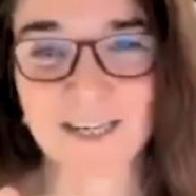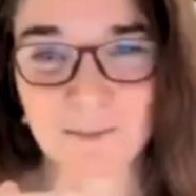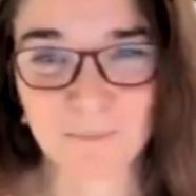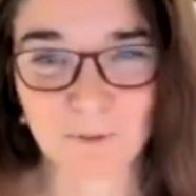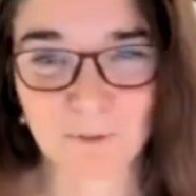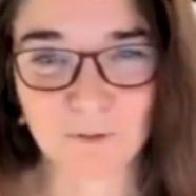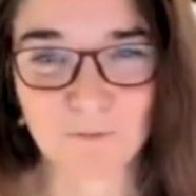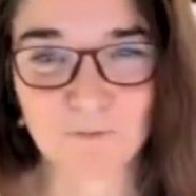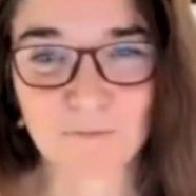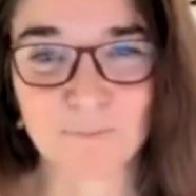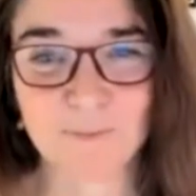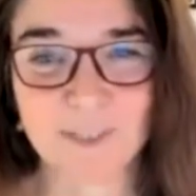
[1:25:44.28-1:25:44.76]
a
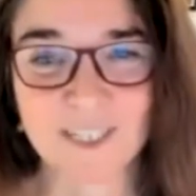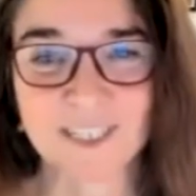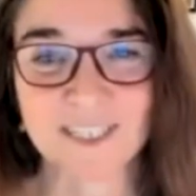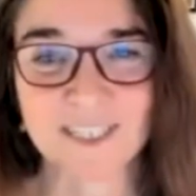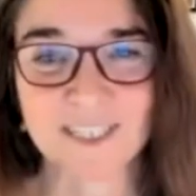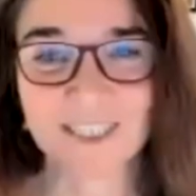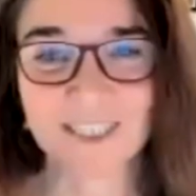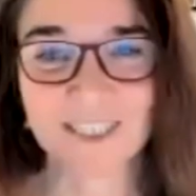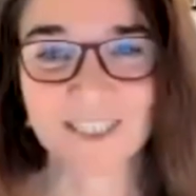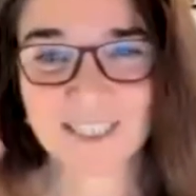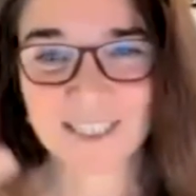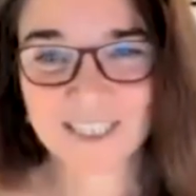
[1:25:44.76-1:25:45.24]

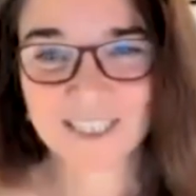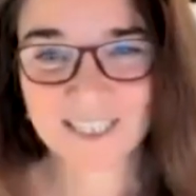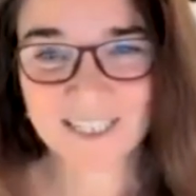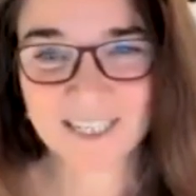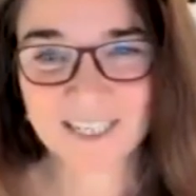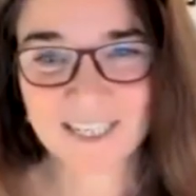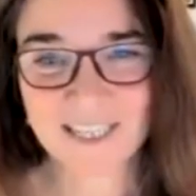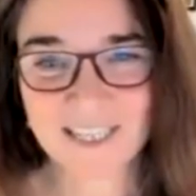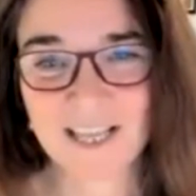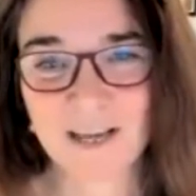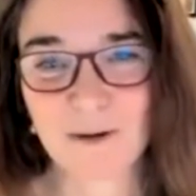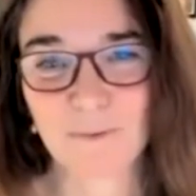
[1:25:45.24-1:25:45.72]
movement
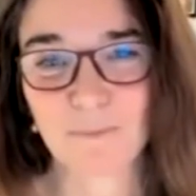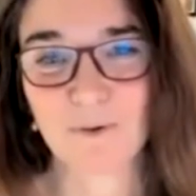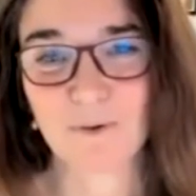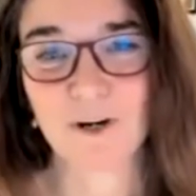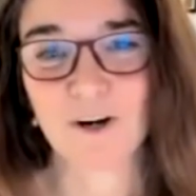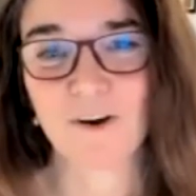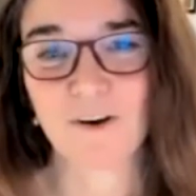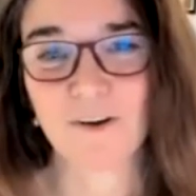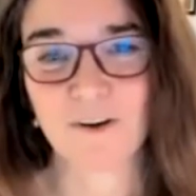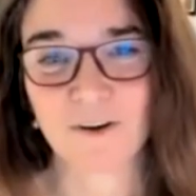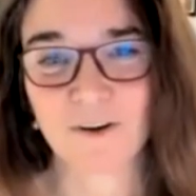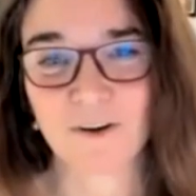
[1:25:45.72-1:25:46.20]
that
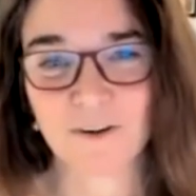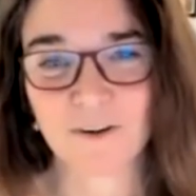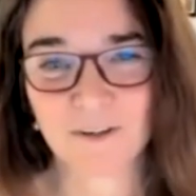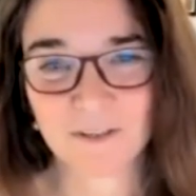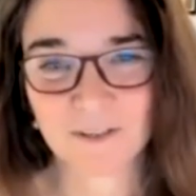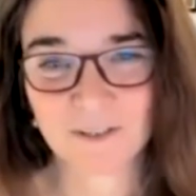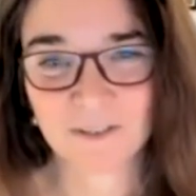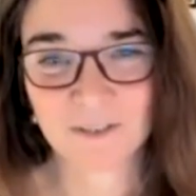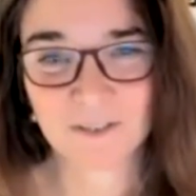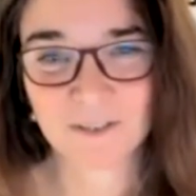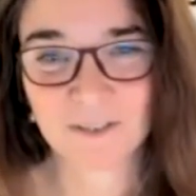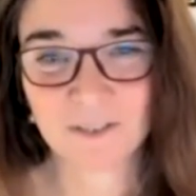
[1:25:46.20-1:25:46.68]
we're on,
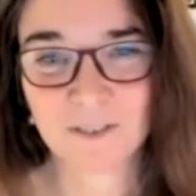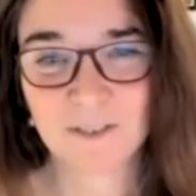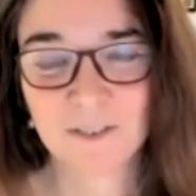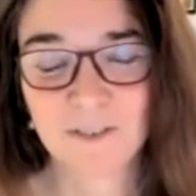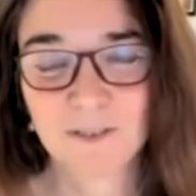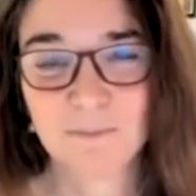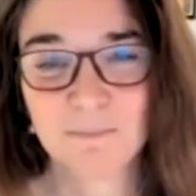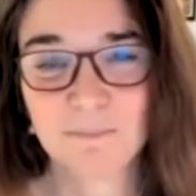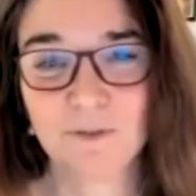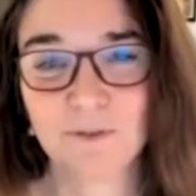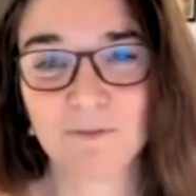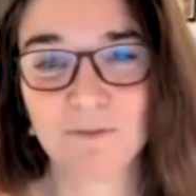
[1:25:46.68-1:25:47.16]

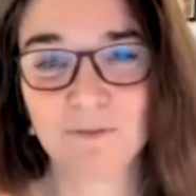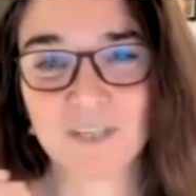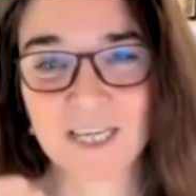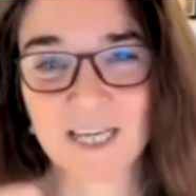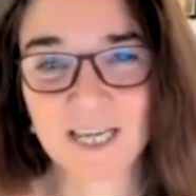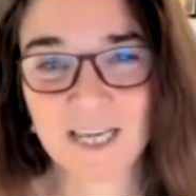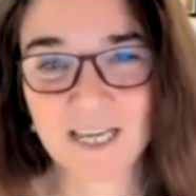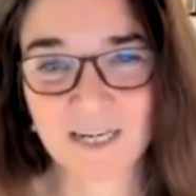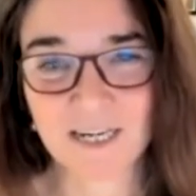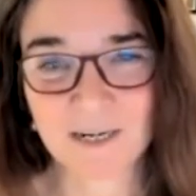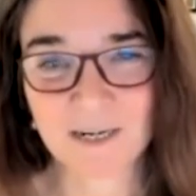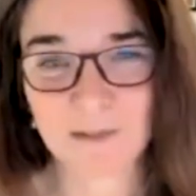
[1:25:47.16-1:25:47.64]
moving
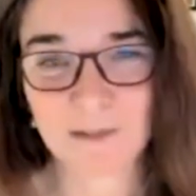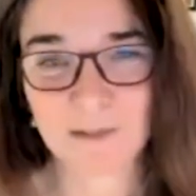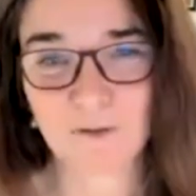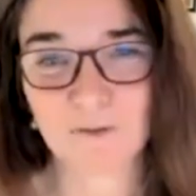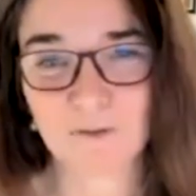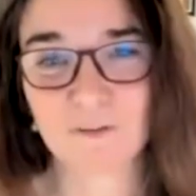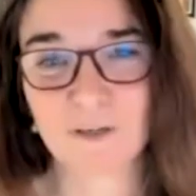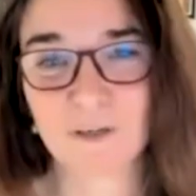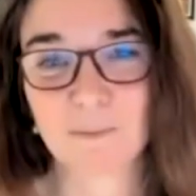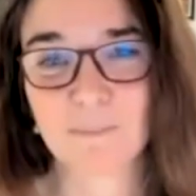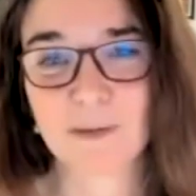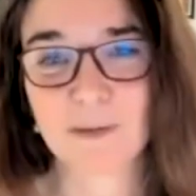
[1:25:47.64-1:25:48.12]
in and
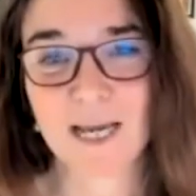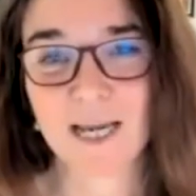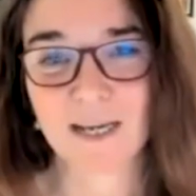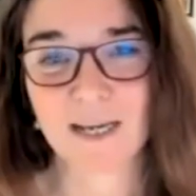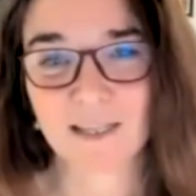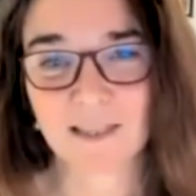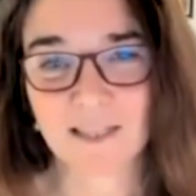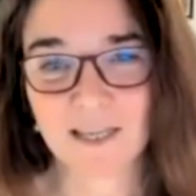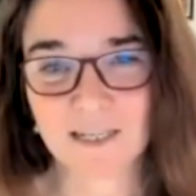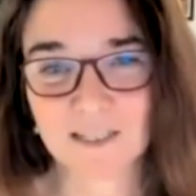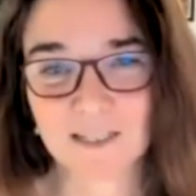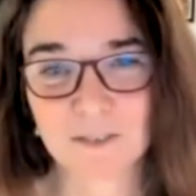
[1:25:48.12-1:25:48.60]
moving
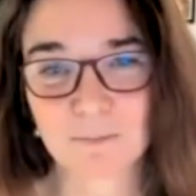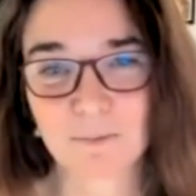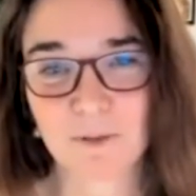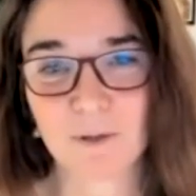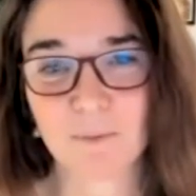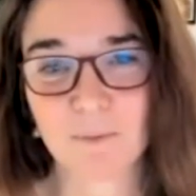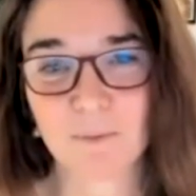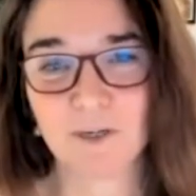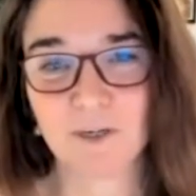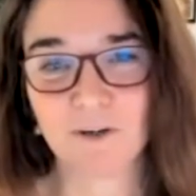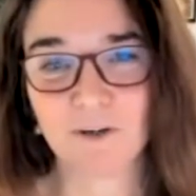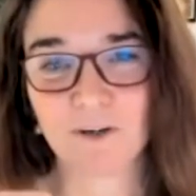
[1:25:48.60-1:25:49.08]
back. That's
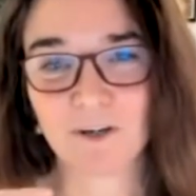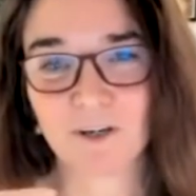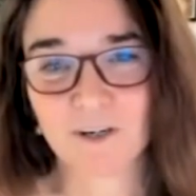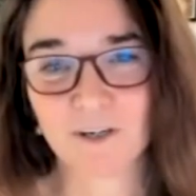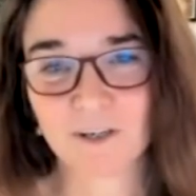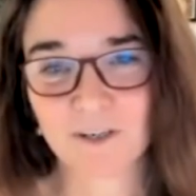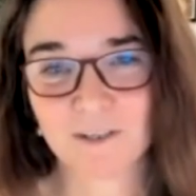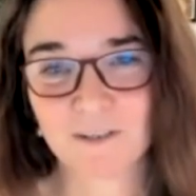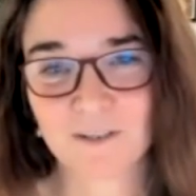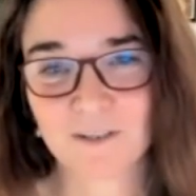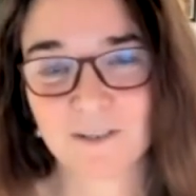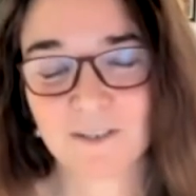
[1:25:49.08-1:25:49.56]
where we
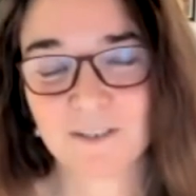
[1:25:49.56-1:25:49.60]
are.